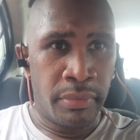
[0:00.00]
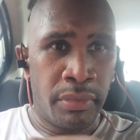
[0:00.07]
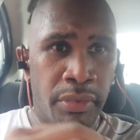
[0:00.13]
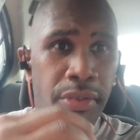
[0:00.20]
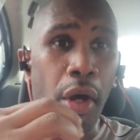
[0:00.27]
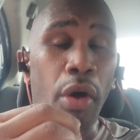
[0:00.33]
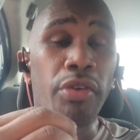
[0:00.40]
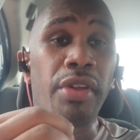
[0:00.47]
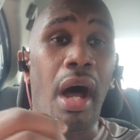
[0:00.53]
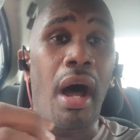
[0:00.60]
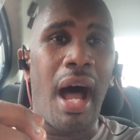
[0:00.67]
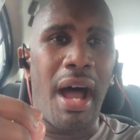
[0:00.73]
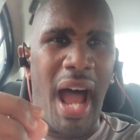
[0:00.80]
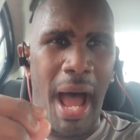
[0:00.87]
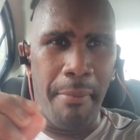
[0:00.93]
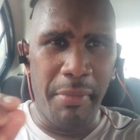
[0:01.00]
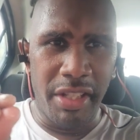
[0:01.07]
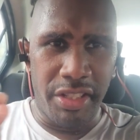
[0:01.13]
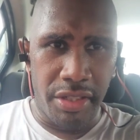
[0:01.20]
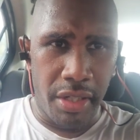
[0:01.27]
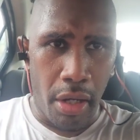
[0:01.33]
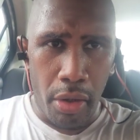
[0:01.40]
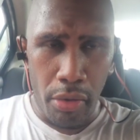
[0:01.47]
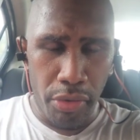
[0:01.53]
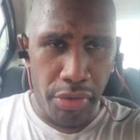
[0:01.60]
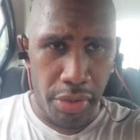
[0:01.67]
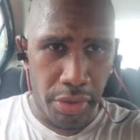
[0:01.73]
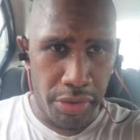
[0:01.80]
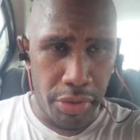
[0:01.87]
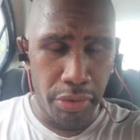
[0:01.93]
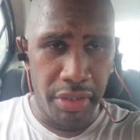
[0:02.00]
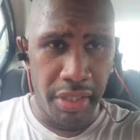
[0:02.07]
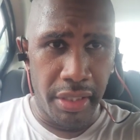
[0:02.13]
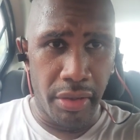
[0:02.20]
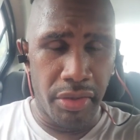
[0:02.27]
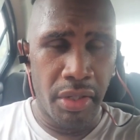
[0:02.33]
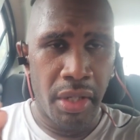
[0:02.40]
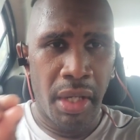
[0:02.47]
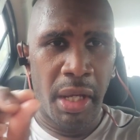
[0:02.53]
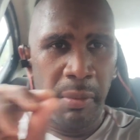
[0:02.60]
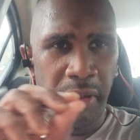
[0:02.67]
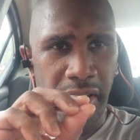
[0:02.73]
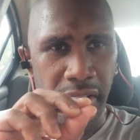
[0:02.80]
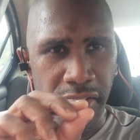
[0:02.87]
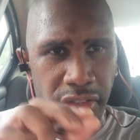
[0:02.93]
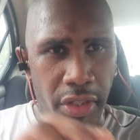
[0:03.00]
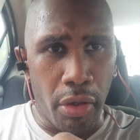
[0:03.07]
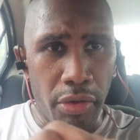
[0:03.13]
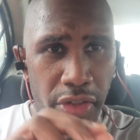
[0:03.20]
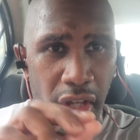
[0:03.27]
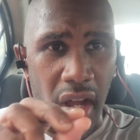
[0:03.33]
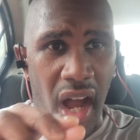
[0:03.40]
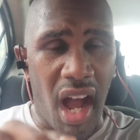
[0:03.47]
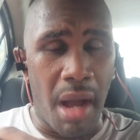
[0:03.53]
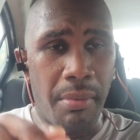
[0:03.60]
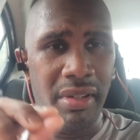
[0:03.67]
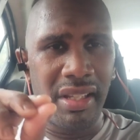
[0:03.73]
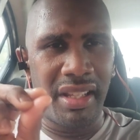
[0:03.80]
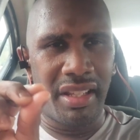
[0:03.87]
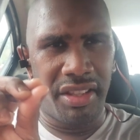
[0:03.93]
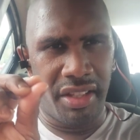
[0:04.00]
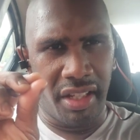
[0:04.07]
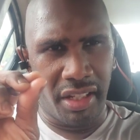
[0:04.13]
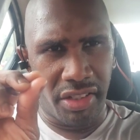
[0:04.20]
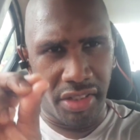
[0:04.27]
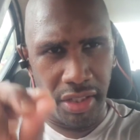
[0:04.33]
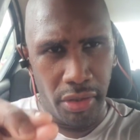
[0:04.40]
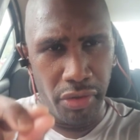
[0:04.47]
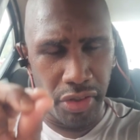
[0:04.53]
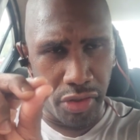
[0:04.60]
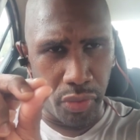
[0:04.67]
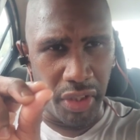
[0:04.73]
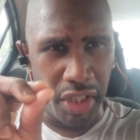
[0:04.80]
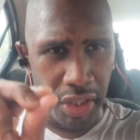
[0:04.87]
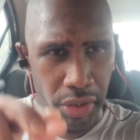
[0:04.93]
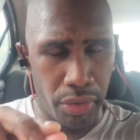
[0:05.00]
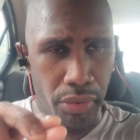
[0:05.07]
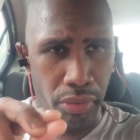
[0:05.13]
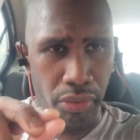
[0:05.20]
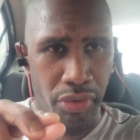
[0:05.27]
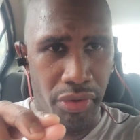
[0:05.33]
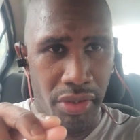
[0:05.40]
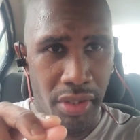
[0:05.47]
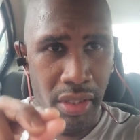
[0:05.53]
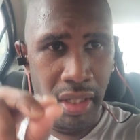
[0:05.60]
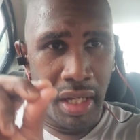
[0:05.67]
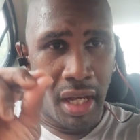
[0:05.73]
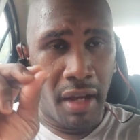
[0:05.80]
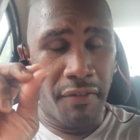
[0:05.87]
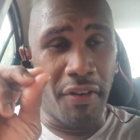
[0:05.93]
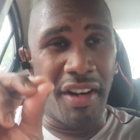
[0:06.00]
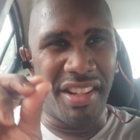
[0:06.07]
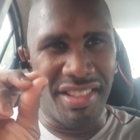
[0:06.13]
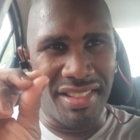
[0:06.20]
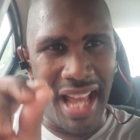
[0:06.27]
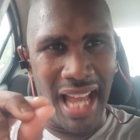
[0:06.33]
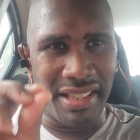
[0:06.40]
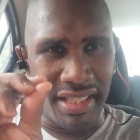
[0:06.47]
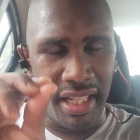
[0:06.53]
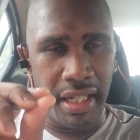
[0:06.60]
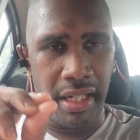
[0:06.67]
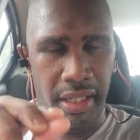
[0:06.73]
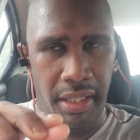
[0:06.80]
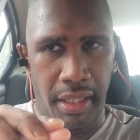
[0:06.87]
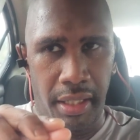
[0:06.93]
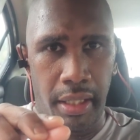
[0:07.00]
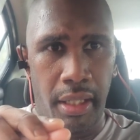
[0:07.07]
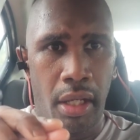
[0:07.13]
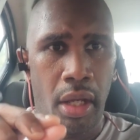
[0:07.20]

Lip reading: I mentioned those two deals because those are commonly the excuses we use for us not to get it in.